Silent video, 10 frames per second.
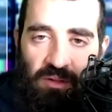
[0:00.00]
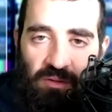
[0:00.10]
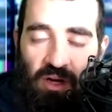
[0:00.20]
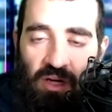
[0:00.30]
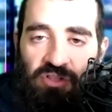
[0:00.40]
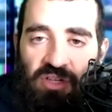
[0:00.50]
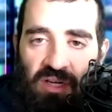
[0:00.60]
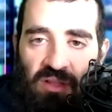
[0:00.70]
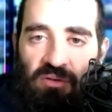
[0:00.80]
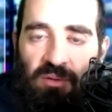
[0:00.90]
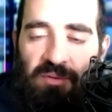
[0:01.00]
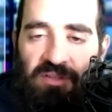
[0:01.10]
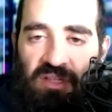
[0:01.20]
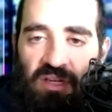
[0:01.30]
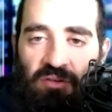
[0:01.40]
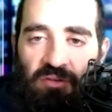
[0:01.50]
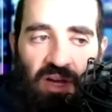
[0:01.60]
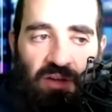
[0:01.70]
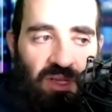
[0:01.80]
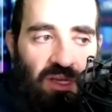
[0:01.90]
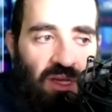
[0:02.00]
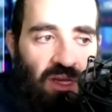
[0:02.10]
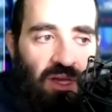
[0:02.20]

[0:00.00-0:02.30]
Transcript: There were 193 people sitting around me,